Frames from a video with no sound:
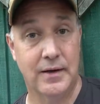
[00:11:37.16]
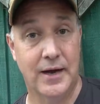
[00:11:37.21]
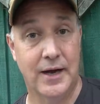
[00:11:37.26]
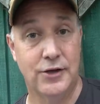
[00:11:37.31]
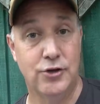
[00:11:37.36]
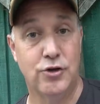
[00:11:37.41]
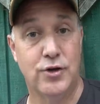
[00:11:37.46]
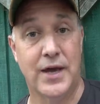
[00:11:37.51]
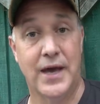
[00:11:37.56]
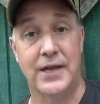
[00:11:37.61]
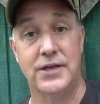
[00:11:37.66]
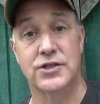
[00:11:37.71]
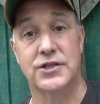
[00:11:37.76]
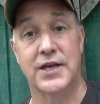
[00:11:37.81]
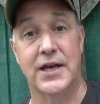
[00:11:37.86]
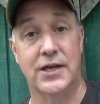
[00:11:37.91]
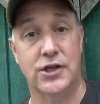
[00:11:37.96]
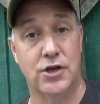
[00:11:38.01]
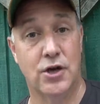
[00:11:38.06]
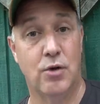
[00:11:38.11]
And you can
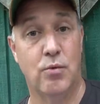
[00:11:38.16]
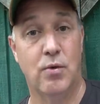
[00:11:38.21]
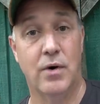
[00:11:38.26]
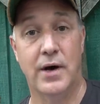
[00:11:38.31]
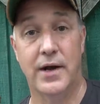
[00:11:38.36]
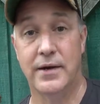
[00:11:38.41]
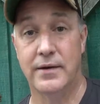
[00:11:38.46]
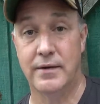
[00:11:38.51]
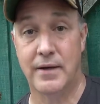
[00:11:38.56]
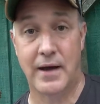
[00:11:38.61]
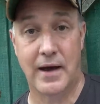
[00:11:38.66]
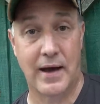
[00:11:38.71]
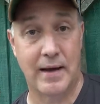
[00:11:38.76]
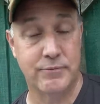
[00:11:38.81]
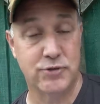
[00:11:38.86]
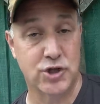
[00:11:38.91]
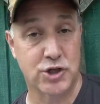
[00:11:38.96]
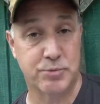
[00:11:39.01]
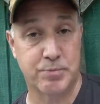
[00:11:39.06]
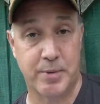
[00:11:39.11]
say, you know what,
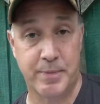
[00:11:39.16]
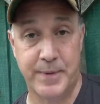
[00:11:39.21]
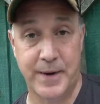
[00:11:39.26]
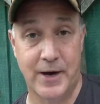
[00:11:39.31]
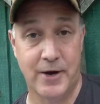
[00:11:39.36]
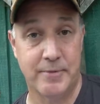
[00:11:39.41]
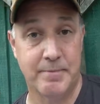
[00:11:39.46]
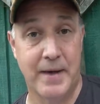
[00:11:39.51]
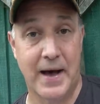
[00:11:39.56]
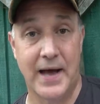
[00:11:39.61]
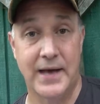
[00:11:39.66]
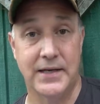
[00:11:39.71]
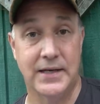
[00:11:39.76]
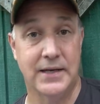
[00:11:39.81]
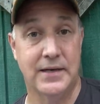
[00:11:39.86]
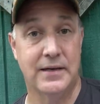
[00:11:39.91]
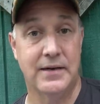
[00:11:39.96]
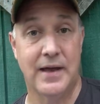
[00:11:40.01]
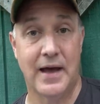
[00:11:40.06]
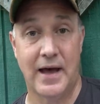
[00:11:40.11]
I'm just prepared
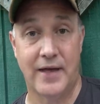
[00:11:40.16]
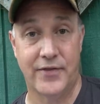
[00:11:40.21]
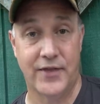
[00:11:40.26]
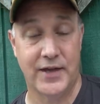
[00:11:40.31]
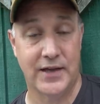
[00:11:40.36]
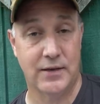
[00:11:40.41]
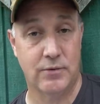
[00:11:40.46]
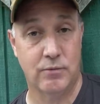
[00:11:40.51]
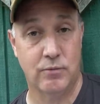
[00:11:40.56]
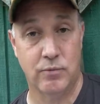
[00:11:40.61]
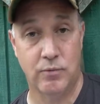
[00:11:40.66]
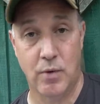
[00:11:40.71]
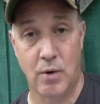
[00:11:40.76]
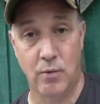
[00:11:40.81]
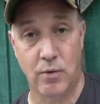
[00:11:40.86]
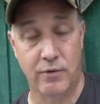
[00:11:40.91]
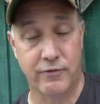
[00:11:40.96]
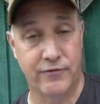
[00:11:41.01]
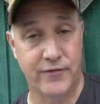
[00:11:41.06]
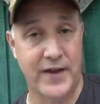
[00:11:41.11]
minded. I think
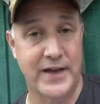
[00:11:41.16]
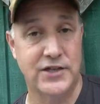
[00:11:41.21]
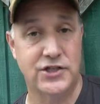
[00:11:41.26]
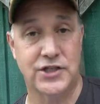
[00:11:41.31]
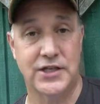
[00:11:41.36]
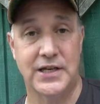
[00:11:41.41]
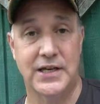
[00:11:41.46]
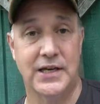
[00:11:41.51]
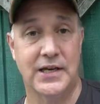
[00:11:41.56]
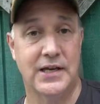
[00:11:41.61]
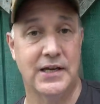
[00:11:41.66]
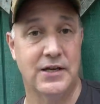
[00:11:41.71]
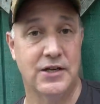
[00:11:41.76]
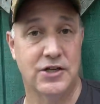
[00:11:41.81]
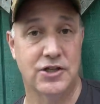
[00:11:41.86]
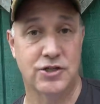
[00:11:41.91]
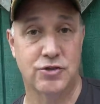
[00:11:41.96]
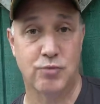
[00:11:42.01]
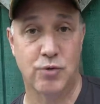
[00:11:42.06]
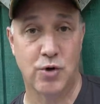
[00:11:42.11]
what we're facing
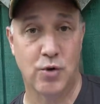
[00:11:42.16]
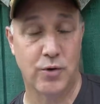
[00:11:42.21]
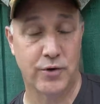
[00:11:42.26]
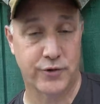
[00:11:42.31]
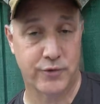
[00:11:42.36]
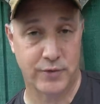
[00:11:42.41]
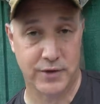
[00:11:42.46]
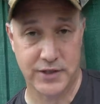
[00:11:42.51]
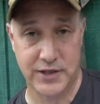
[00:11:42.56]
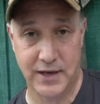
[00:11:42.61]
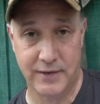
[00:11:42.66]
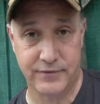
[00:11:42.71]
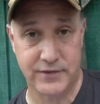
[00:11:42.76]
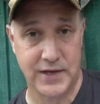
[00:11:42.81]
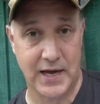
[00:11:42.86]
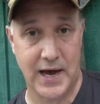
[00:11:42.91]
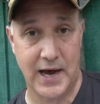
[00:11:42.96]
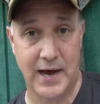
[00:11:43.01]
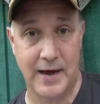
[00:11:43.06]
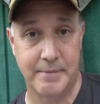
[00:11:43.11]
is we're going through a tough
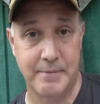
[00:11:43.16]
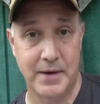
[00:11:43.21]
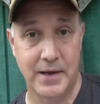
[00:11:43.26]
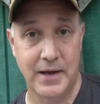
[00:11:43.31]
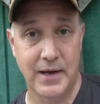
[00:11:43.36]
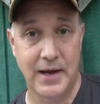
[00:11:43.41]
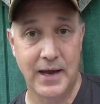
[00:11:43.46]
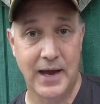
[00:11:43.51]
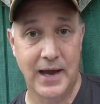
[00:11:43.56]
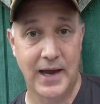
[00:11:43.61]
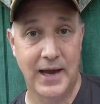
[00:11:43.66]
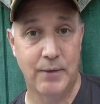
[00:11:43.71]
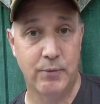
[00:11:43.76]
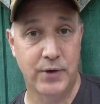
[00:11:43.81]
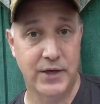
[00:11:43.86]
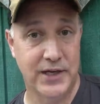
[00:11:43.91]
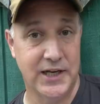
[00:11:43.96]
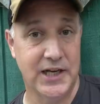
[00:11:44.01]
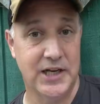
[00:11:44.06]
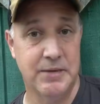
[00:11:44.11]
time and
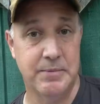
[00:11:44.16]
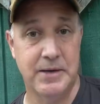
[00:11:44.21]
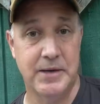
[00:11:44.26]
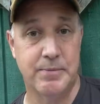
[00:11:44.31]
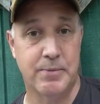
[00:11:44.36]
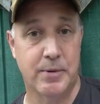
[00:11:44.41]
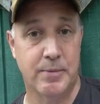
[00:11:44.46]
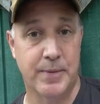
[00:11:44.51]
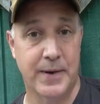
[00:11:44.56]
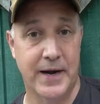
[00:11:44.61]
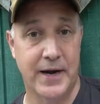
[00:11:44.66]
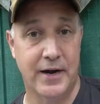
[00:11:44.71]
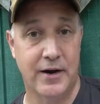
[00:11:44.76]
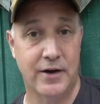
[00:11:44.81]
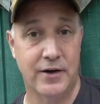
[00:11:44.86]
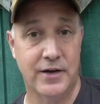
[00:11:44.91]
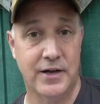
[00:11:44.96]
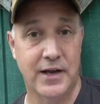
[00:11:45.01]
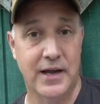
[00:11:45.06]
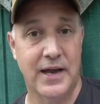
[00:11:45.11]
we need to be
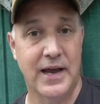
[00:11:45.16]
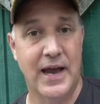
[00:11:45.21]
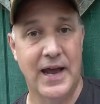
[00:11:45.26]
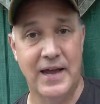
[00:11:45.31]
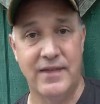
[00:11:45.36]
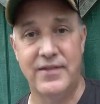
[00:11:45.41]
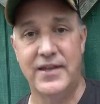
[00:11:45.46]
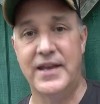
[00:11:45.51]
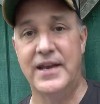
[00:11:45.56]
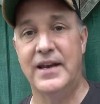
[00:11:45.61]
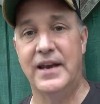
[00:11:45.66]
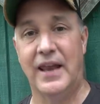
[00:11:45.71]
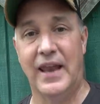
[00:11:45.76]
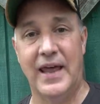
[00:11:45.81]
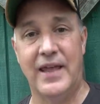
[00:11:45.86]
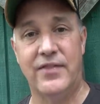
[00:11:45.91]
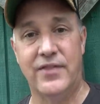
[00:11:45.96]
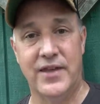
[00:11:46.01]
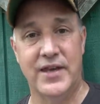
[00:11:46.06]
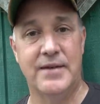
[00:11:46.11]
prepared, and then
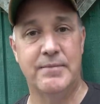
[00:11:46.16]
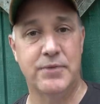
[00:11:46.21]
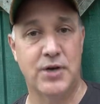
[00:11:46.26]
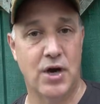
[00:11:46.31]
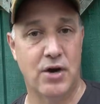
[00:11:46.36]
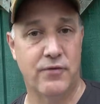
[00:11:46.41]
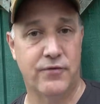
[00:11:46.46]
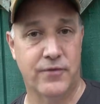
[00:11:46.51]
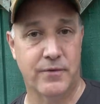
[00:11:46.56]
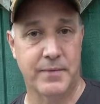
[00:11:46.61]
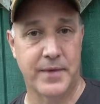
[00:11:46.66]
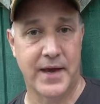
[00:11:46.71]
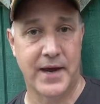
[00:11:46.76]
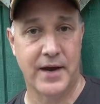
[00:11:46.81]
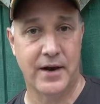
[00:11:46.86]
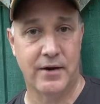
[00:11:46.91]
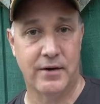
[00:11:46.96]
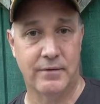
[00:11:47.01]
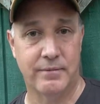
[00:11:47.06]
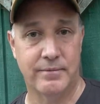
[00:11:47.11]
let them go from
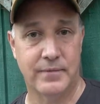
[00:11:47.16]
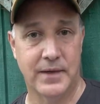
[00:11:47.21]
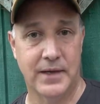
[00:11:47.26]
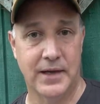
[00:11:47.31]
there.